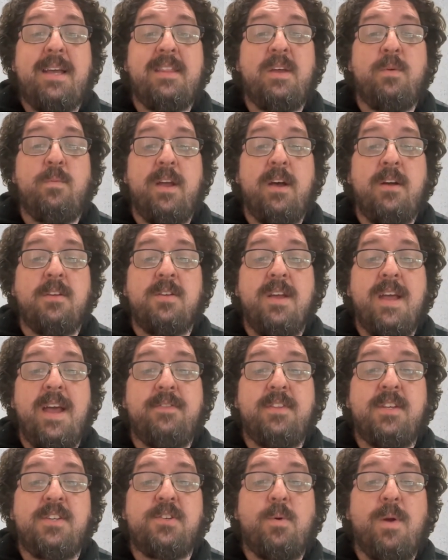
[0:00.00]
I think we also
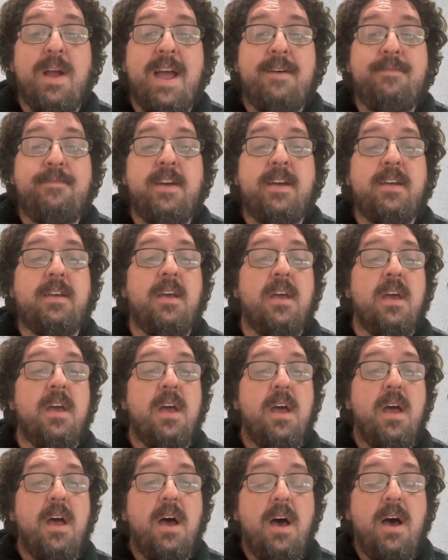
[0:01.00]
have this graphic
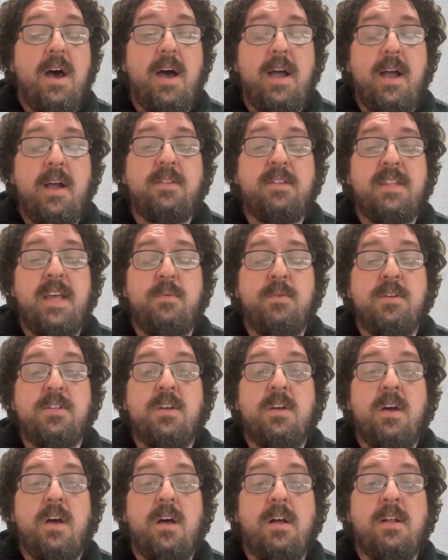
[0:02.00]
that was
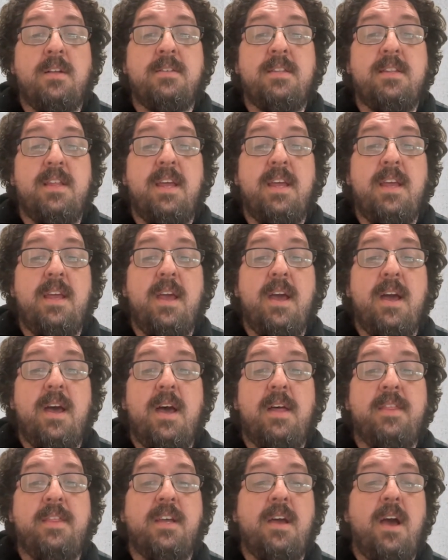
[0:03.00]
called
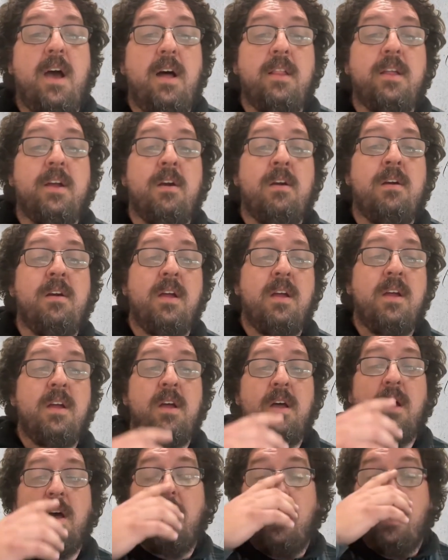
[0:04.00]
the color
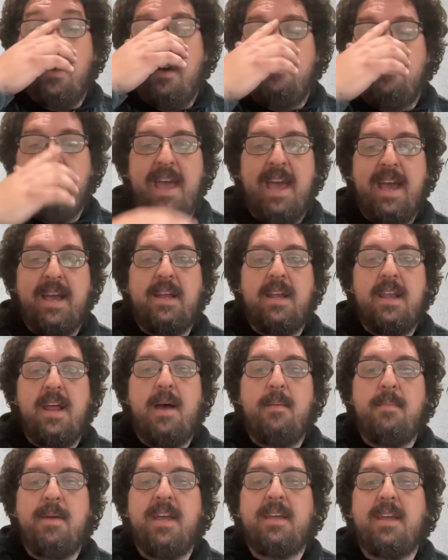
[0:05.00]
of
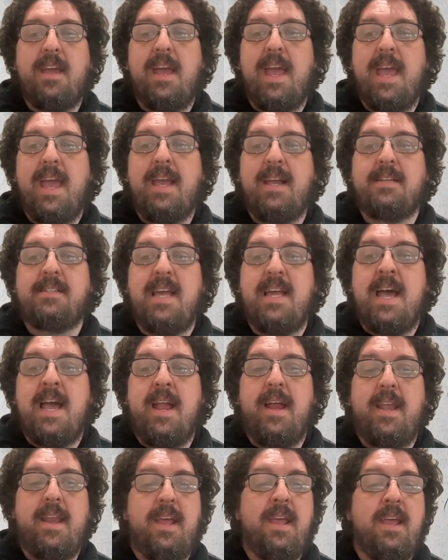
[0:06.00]
economic
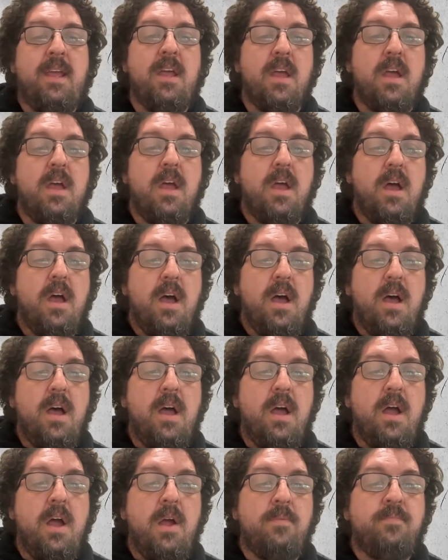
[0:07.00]
anxiety,
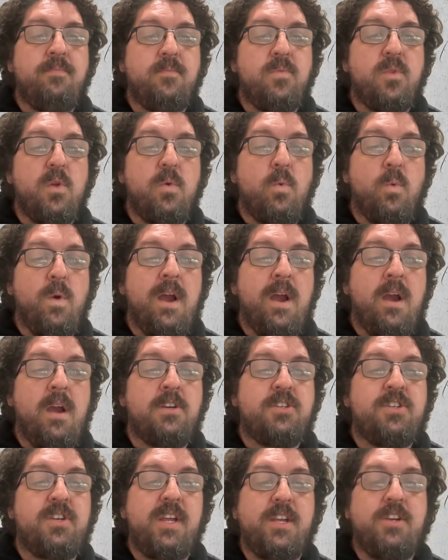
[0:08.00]

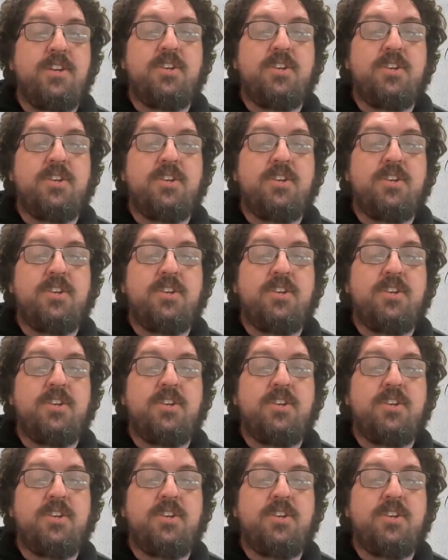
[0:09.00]
where she